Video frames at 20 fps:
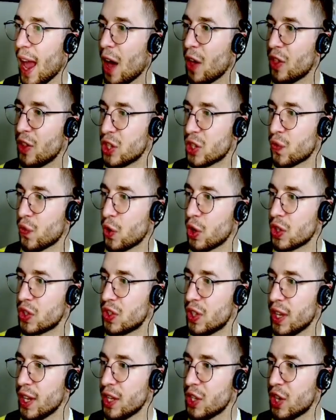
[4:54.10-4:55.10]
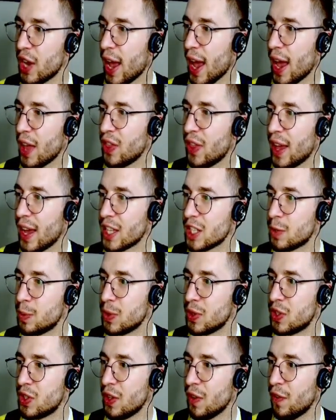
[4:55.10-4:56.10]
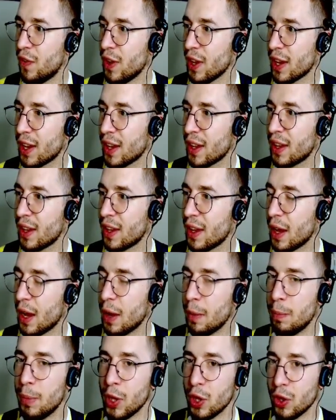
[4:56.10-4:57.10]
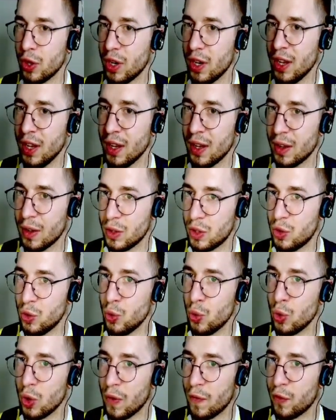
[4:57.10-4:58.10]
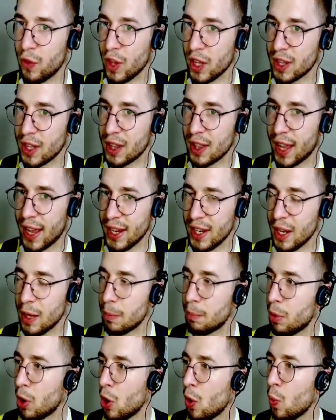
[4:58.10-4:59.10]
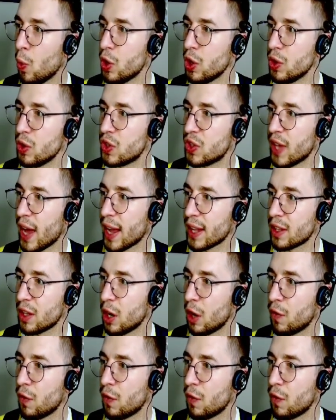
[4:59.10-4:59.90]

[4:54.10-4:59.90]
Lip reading: this first stage had that specific ability to inflict a lightning bolt when you stacked enough